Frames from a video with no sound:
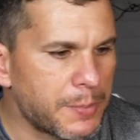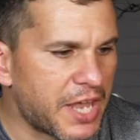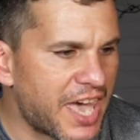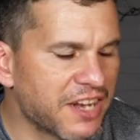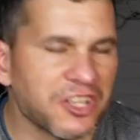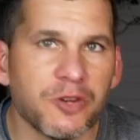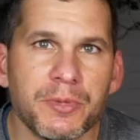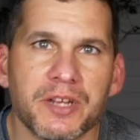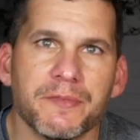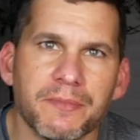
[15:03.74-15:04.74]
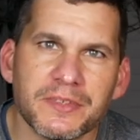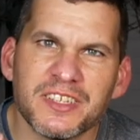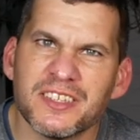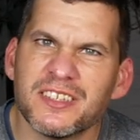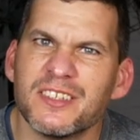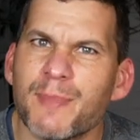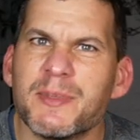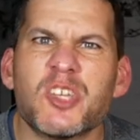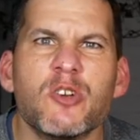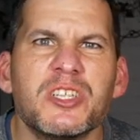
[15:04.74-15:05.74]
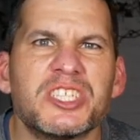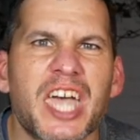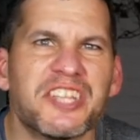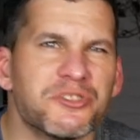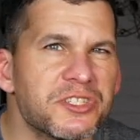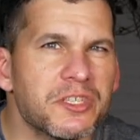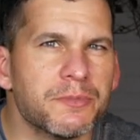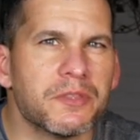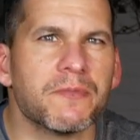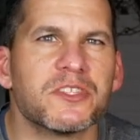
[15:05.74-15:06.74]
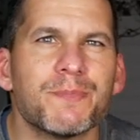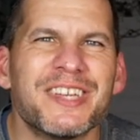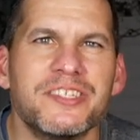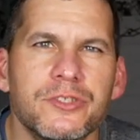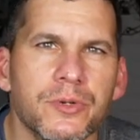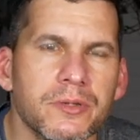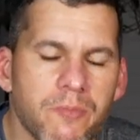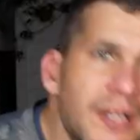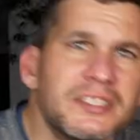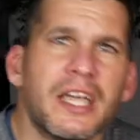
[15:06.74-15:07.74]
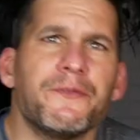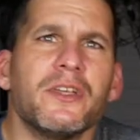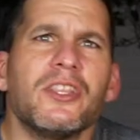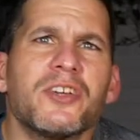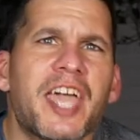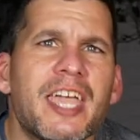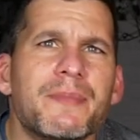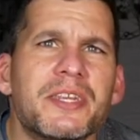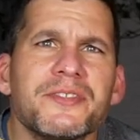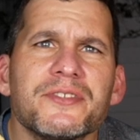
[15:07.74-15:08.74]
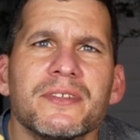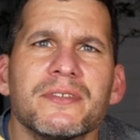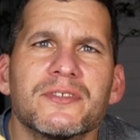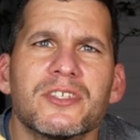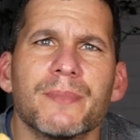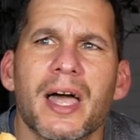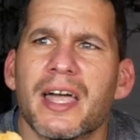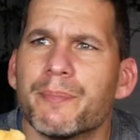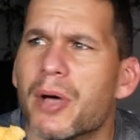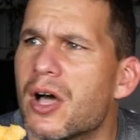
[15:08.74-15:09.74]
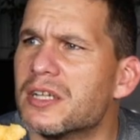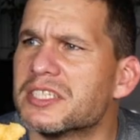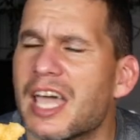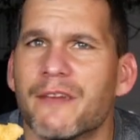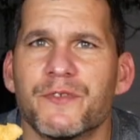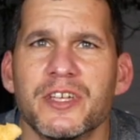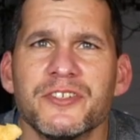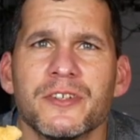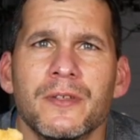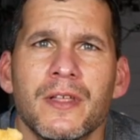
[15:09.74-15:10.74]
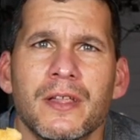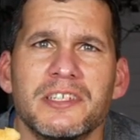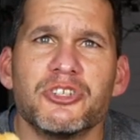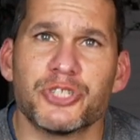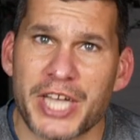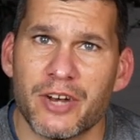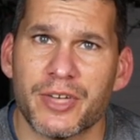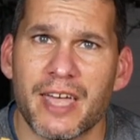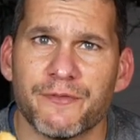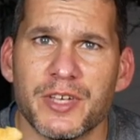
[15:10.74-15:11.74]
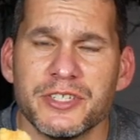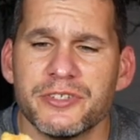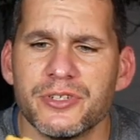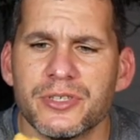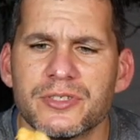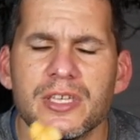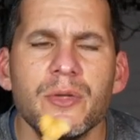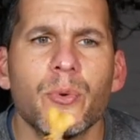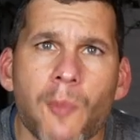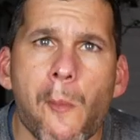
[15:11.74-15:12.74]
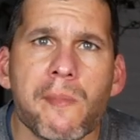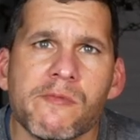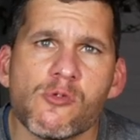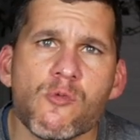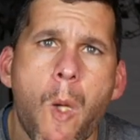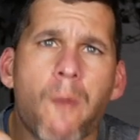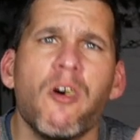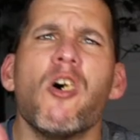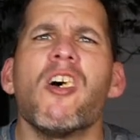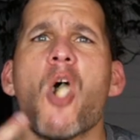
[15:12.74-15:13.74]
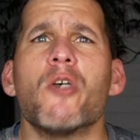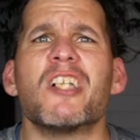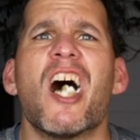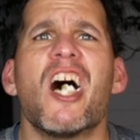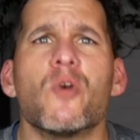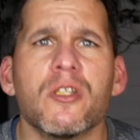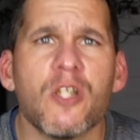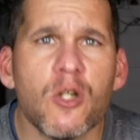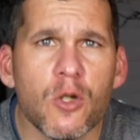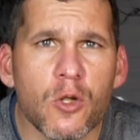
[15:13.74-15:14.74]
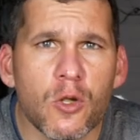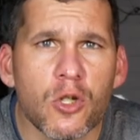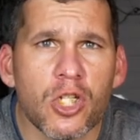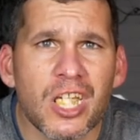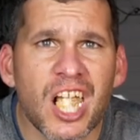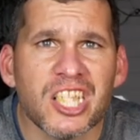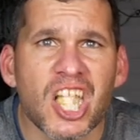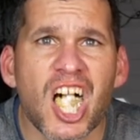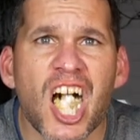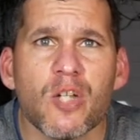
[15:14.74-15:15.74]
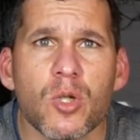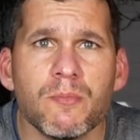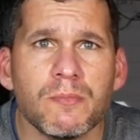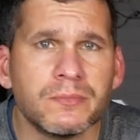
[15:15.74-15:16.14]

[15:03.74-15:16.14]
gonna add a little bit of maybe Tony Chachere, something spicy to it. Definitely a little gaminess to my pond catfish. These are channel catfish, as you can see. Mm. Oh, that's a hot one. Oh, that's a hot one.